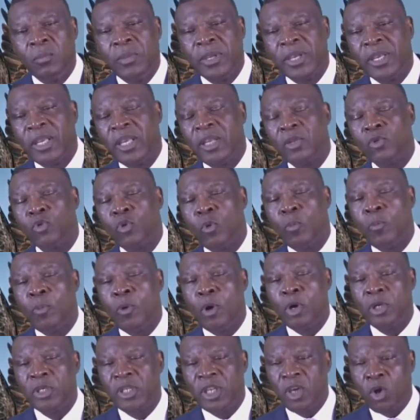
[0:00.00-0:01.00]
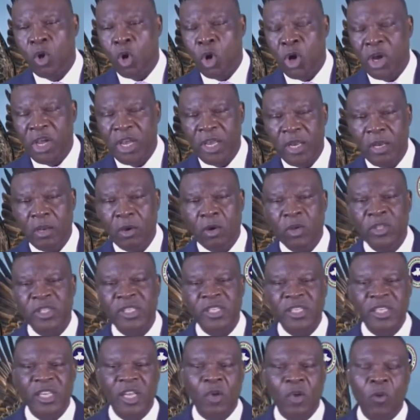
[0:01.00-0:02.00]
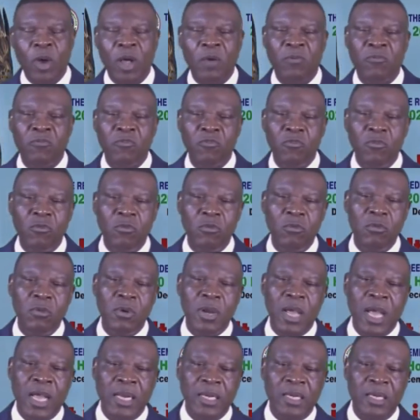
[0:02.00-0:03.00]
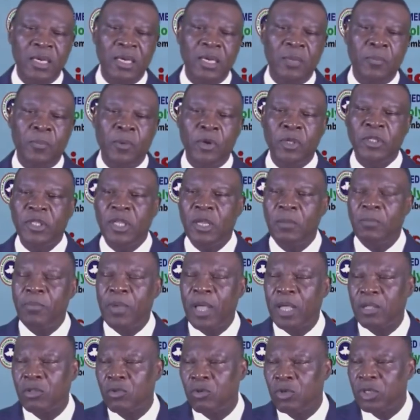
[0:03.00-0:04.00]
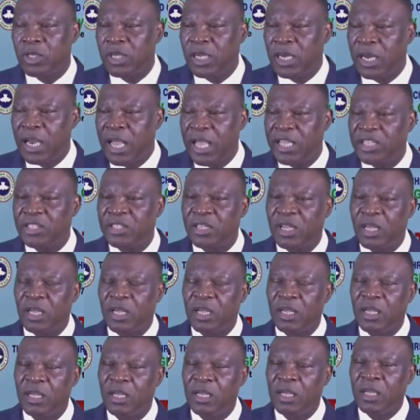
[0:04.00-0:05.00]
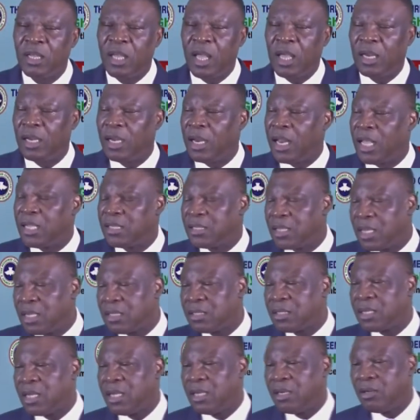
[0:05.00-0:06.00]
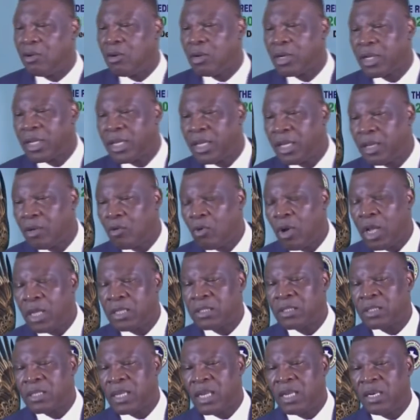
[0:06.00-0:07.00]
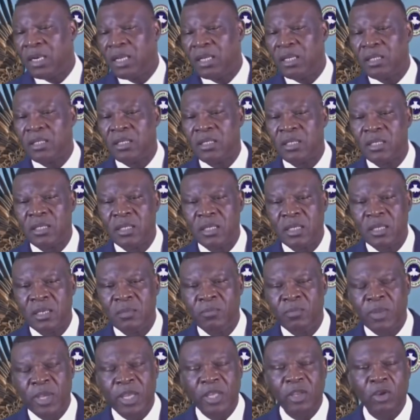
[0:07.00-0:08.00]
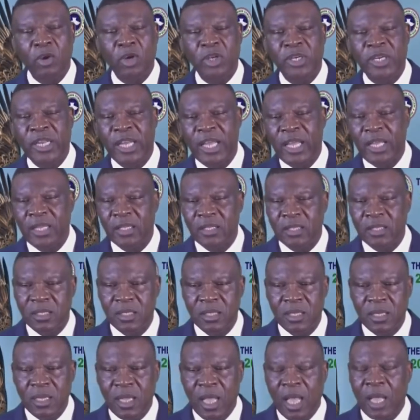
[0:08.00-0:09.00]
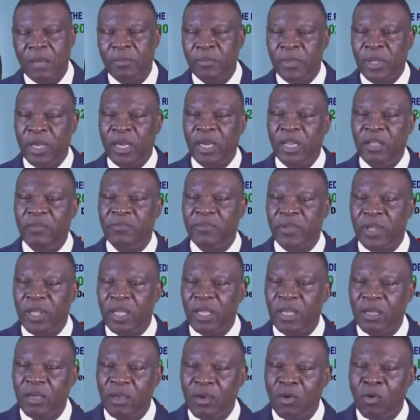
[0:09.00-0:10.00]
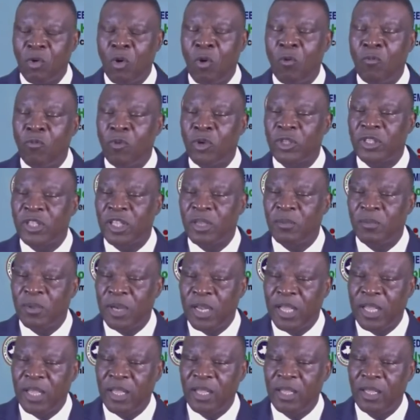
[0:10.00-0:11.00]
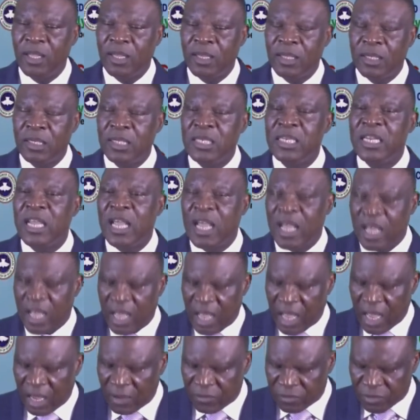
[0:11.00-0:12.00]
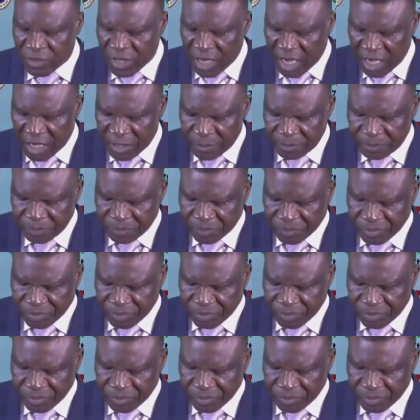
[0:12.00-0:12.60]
Began to pour the oil until they were full, and he reported back to the Elisha. And Elisha said, okay, go and sell it, pay your debt, and be living comfortably thereafter.